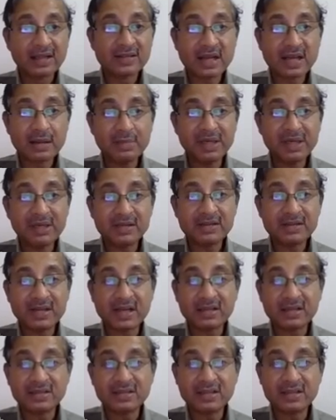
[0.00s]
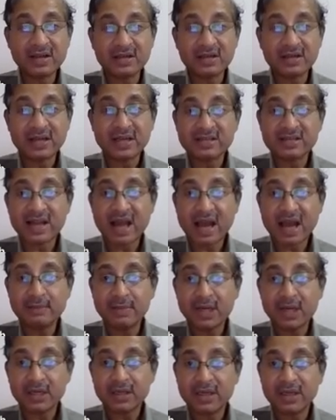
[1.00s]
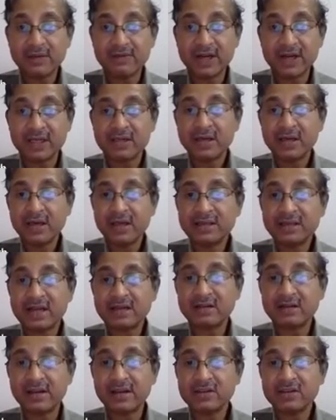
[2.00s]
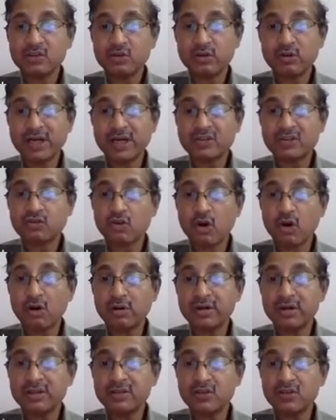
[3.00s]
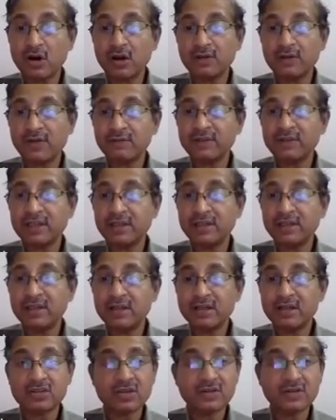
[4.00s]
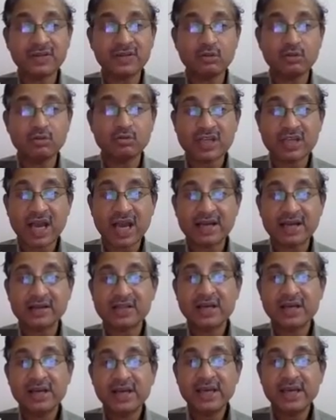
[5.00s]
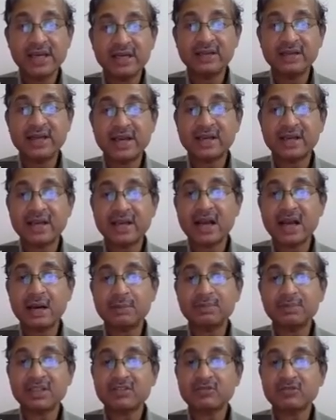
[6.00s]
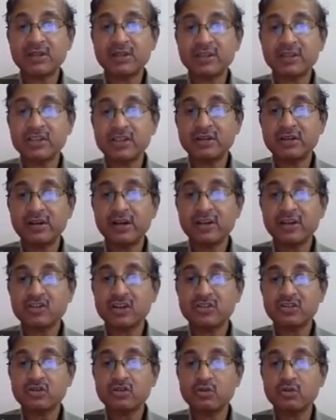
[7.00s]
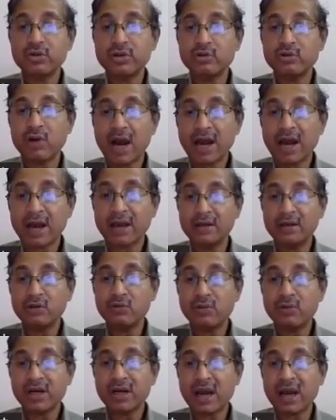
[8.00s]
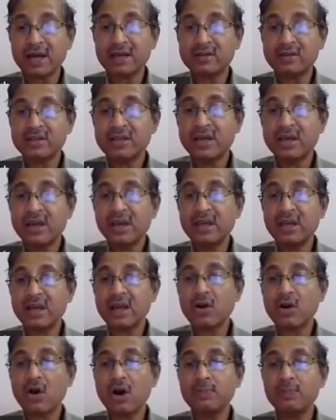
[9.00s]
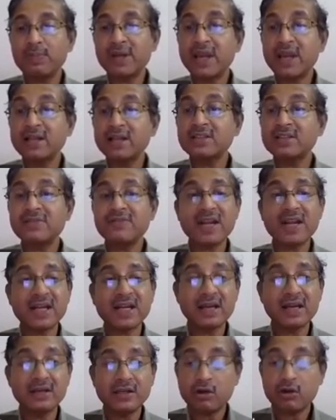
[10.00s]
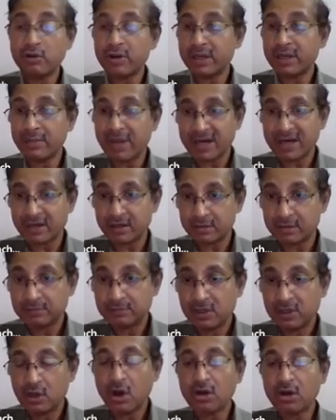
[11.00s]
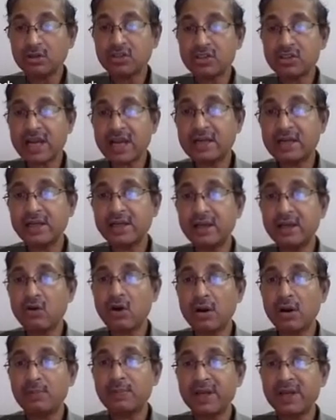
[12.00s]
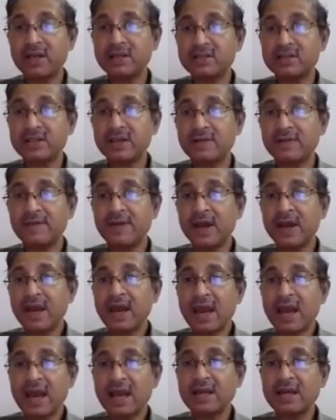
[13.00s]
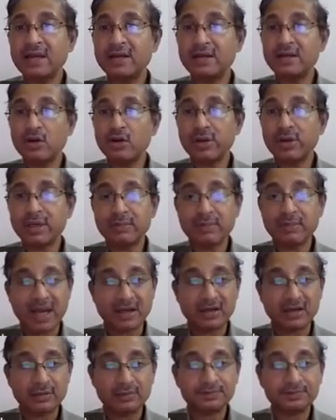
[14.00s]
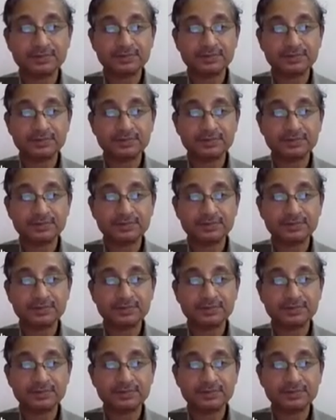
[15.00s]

summit is considered as landmark event that resonates strong resolve of the leaders of the two sides in taking up the strategic relations to newer heights in a comprehensive and enduring manner, long-standing, comprehensive and enduring manner.